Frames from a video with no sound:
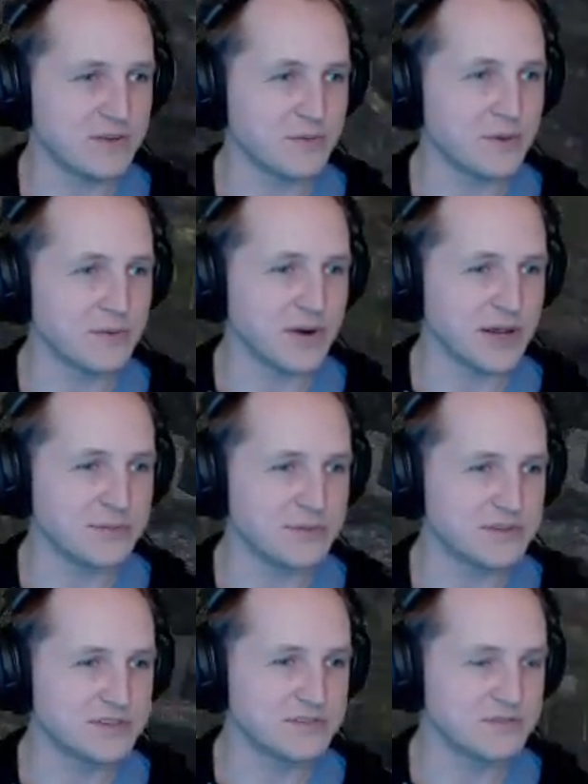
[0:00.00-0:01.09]
we were able
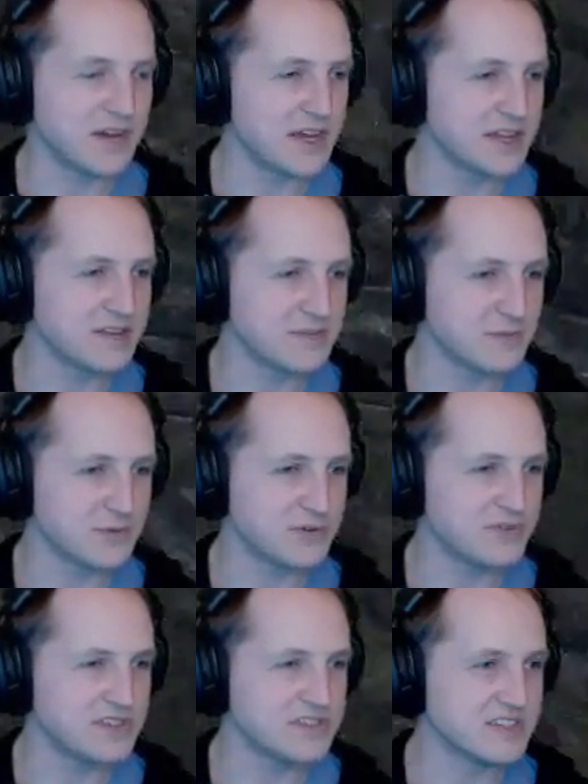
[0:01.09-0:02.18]
to find
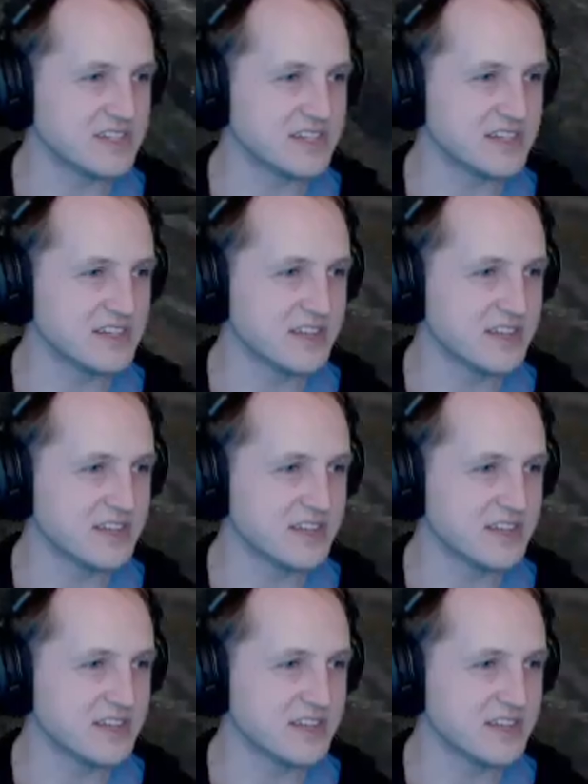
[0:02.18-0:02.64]
revisiting